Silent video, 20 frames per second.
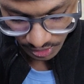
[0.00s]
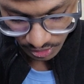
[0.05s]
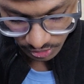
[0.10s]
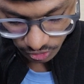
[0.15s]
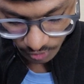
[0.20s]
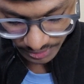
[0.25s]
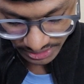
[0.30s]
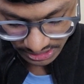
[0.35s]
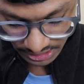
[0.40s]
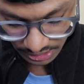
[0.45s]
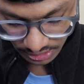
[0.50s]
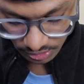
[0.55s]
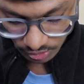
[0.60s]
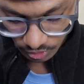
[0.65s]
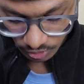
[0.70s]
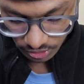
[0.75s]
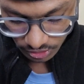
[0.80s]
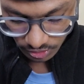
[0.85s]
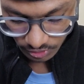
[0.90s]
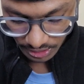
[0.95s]
So
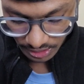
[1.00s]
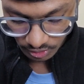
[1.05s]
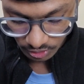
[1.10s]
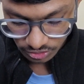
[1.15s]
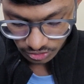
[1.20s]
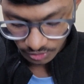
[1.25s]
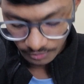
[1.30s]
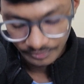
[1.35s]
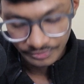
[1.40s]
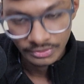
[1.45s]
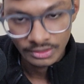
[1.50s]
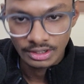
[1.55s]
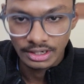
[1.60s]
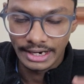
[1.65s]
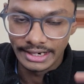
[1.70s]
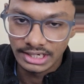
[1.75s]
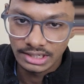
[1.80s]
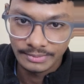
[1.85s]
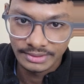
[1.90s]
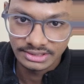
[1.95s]
basically you can also,
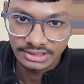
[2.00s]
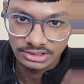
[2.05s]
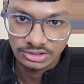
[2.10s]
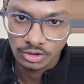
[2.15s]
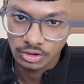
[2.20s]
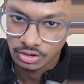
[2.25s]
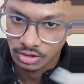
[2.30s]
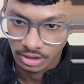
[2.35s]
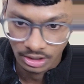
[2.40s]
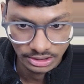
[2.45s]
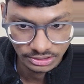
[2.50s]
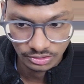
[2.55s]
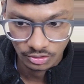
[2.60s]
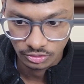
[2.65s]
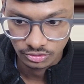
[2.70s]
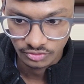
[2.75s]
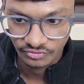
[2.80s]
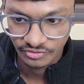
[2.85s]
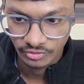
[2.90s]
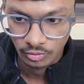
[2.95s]
IIT Madras has
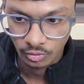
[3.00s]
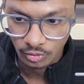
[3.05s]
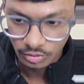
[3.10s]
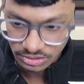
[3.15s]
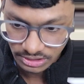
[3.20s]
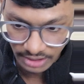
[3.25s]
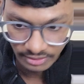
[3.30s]
also few course.